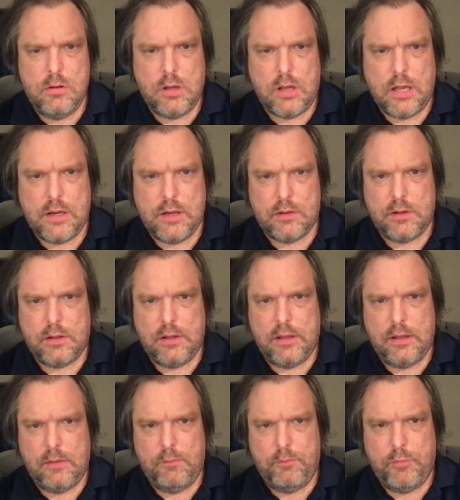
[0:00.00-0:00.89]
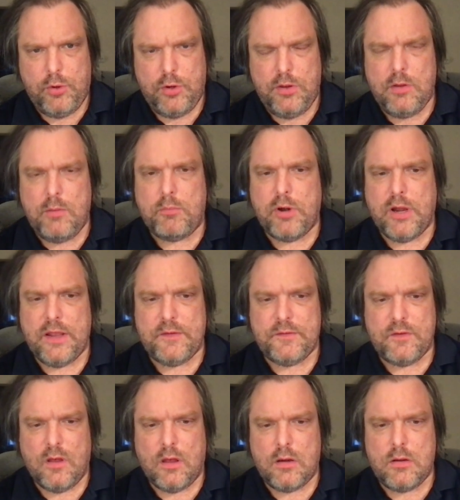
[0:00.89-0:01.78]
kind of putting the
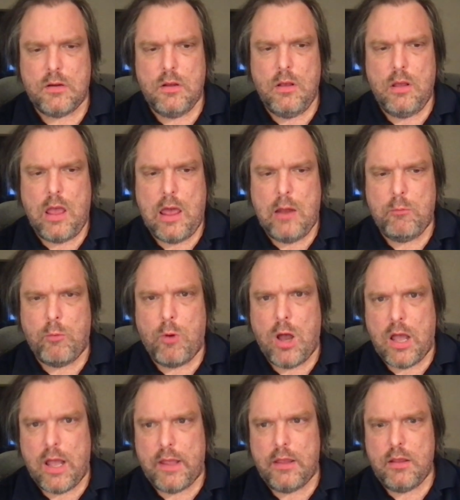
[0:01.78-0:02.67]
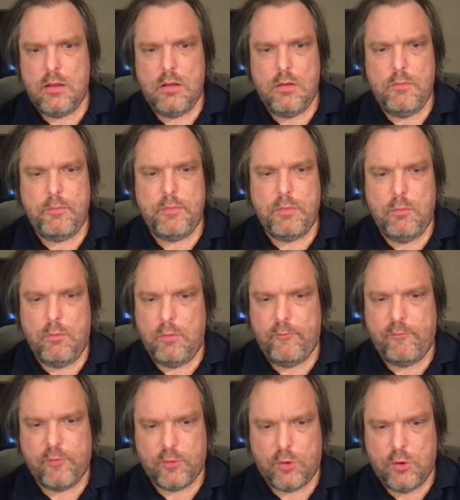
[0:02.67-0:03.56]
brakes on. And why?
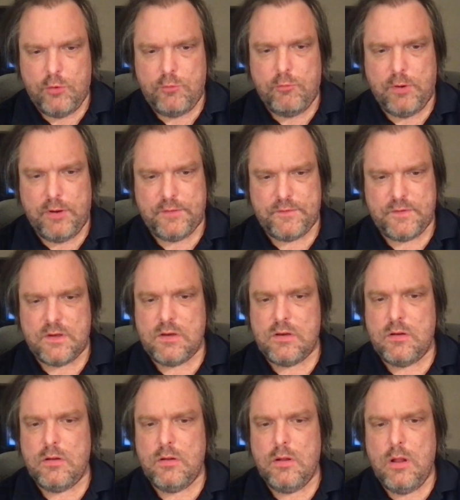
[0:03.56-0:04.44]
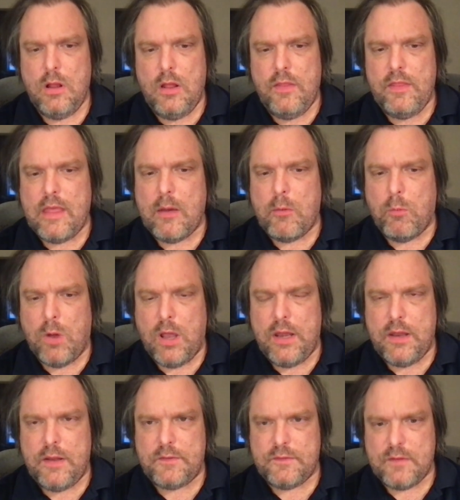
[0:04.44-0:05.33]
For good reason. That
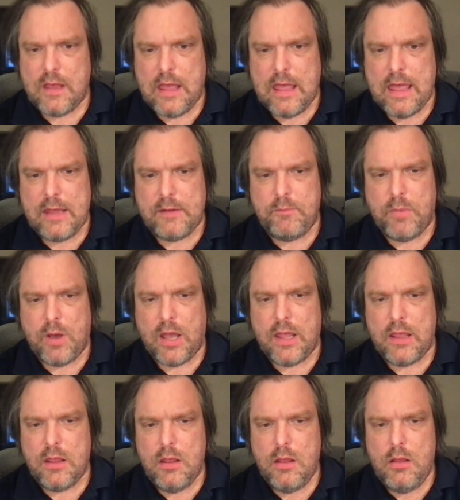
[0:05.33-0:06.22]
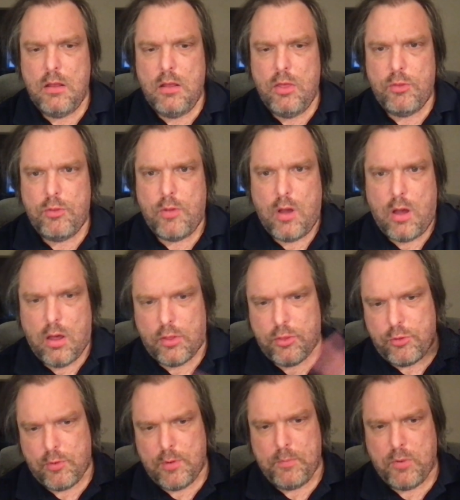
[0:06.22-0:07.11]
white is ahead by
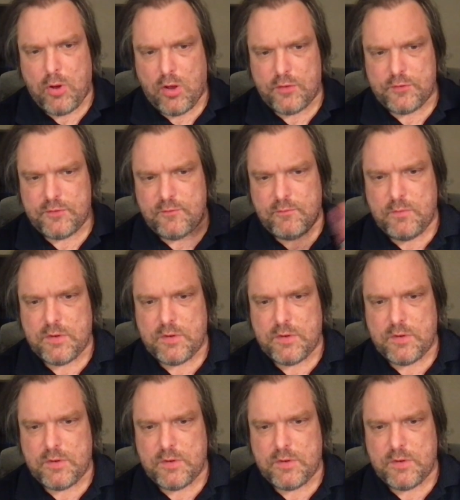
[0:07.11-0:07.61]
3 pawns of